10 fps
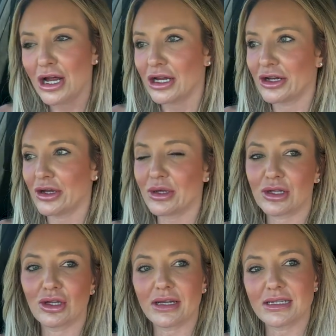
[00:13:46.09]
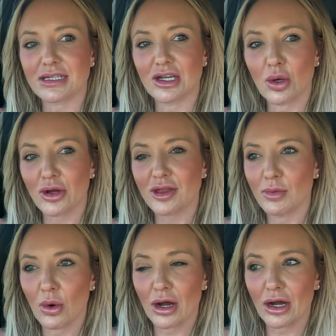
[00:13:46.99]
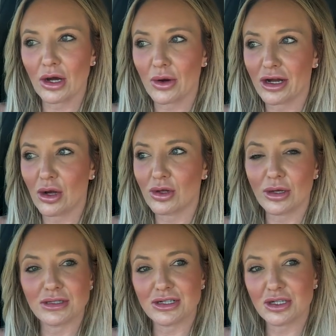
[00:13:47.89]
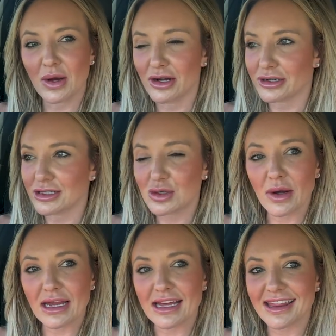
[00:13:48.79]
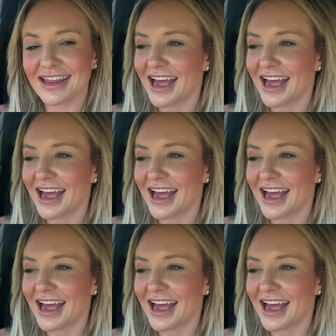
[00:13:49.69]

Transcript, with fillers: you know, you could look into Northmore or go closer to 120th.